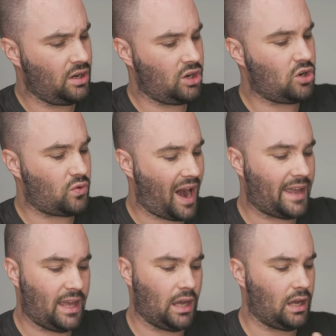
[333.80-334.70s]

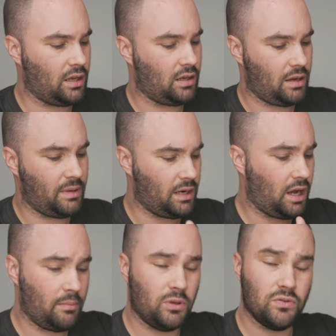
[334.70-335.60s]
cracking. I mean,
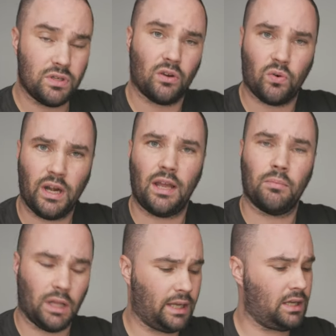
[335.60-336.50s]
I am using
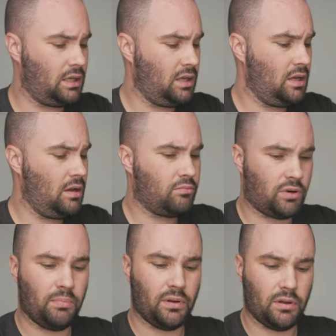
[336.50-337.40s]
cream, like
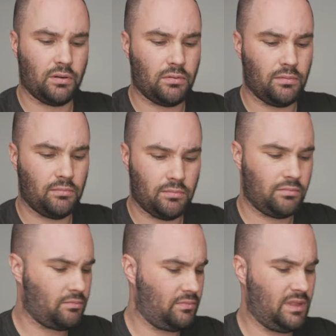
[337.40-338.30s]
proper
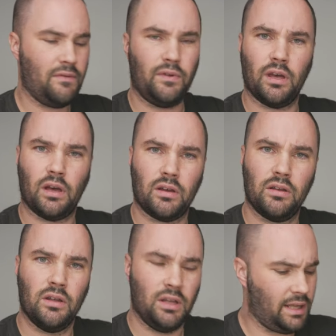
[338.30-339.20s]
Nivea.
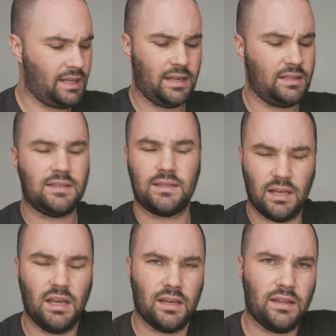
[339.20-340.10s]

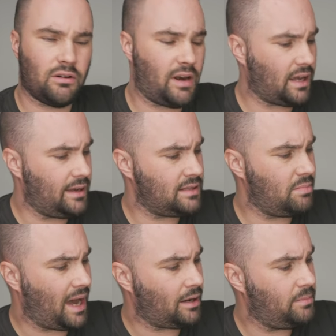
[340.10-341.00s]
They're cracking, it's
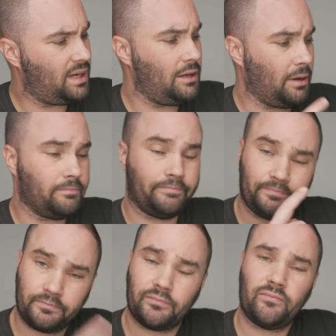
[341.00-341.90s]
bad. But anyway,
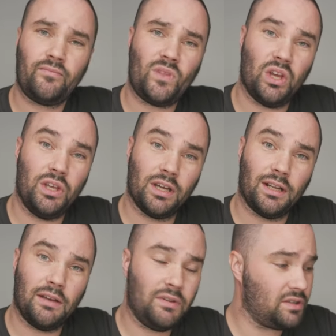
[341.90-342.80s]
you're gonna
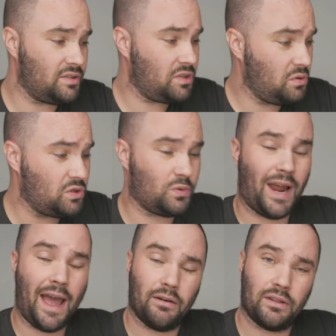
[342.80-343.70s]
love it. As soon as we're
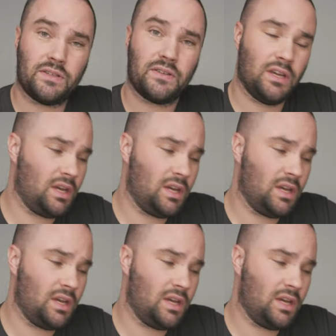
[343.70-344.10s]
out of this